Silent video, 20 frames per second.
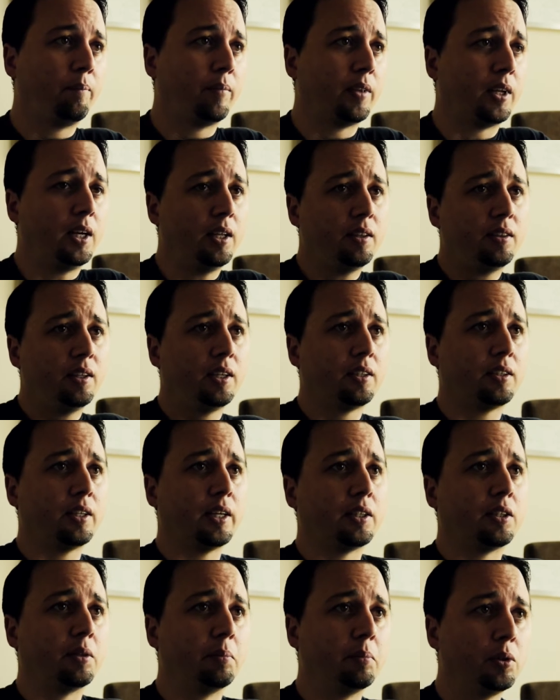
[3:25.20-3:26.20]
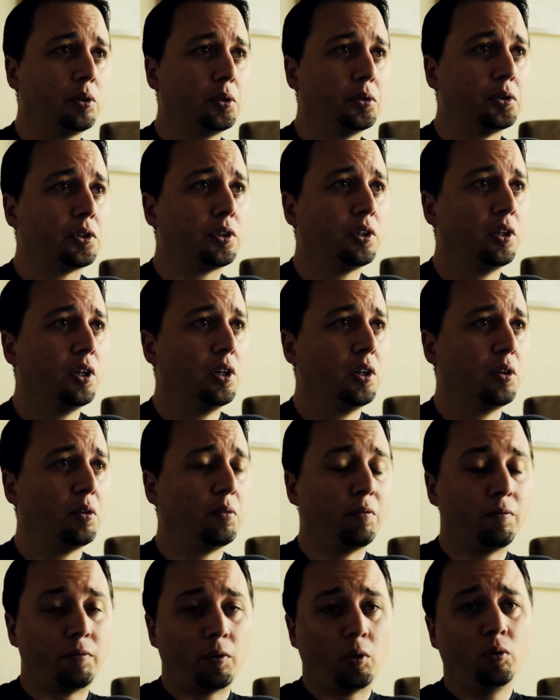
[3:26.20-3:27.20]
I think that the most
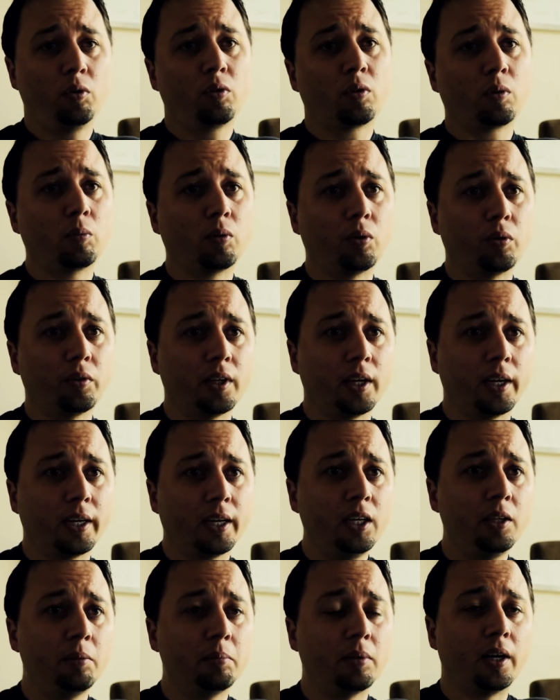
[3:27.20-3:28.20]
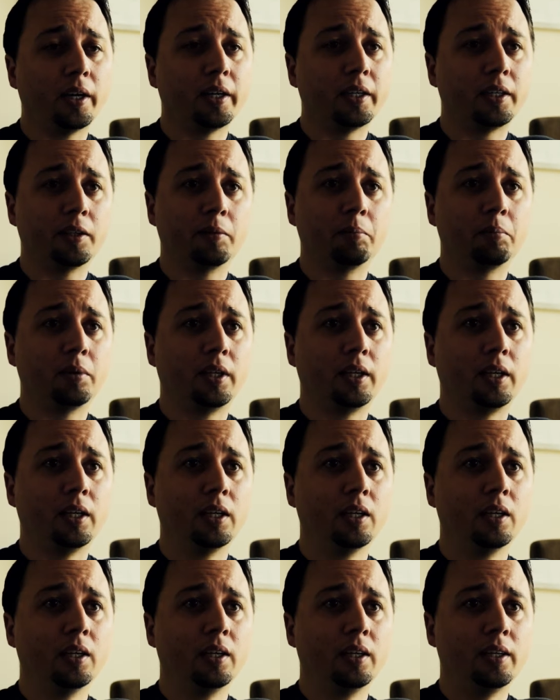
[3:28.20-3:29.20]
vulnerable that anybody could be
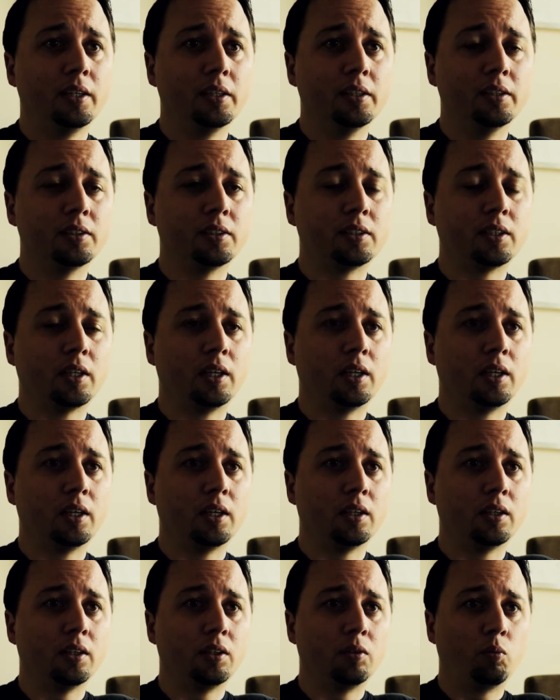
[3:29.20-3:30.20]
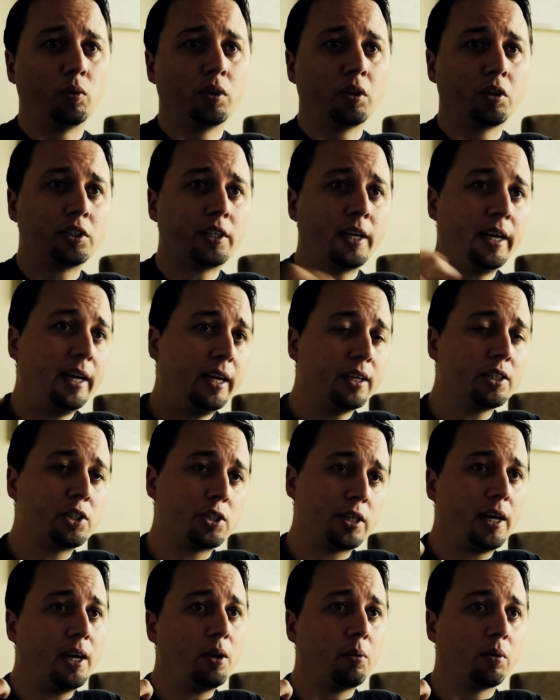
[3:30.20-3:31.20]
is when they're taking a
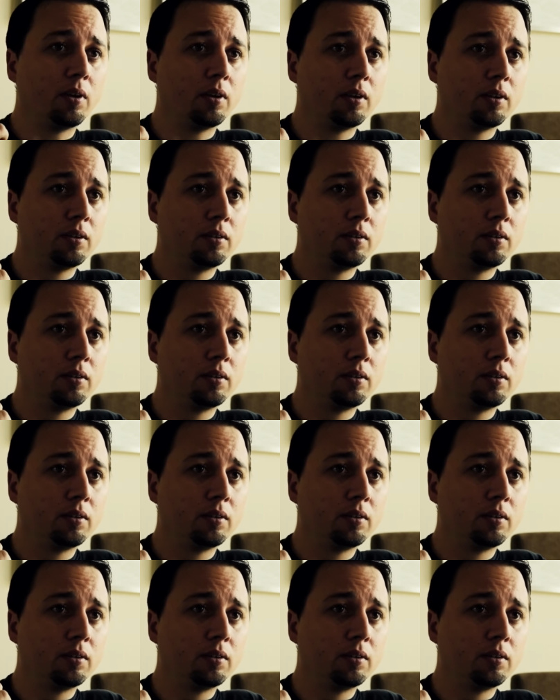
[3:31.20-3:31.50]
shower.